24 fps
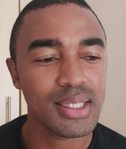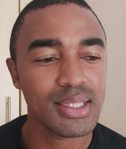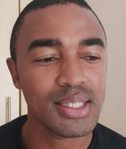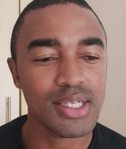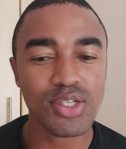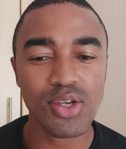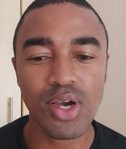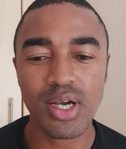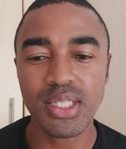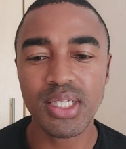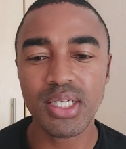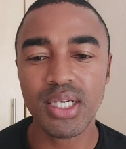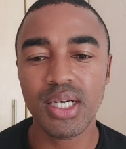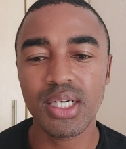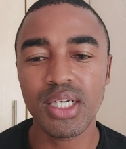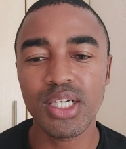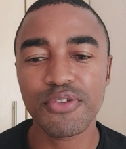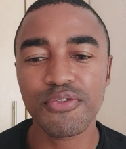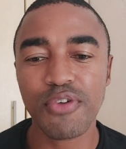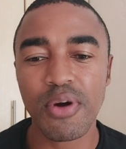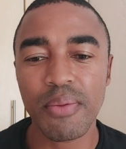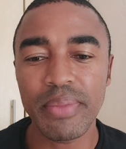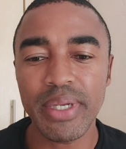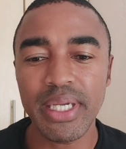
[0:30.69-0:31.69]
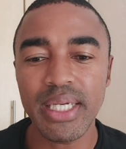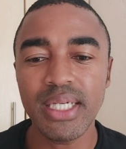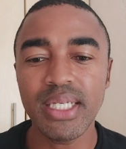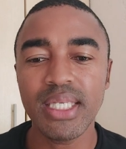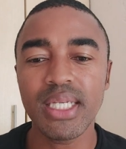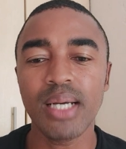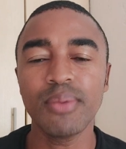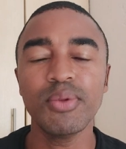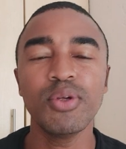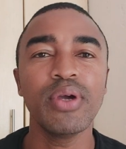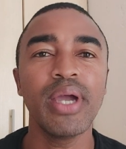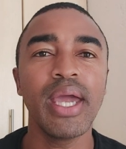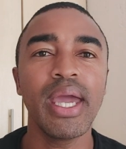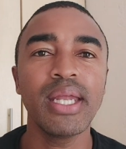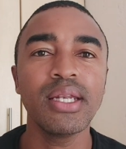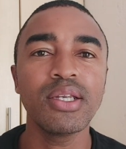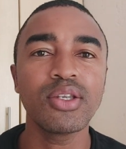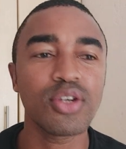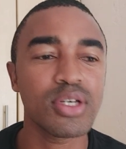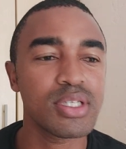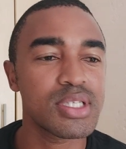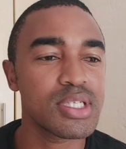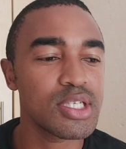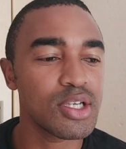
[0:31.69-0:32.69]
This article is from
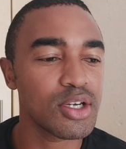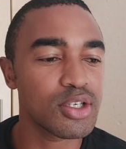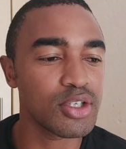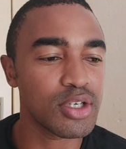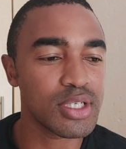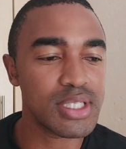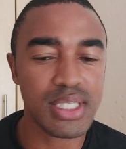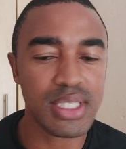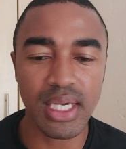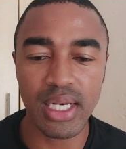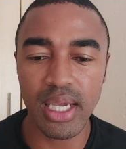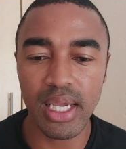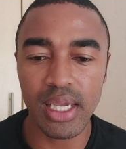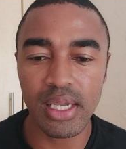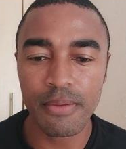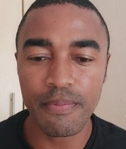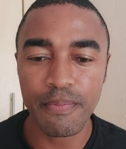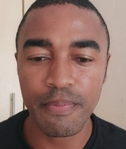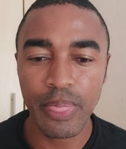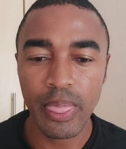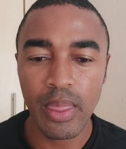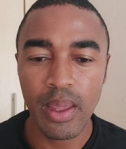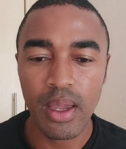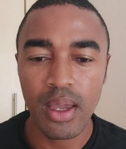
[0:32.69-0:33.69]
ewn.co.za.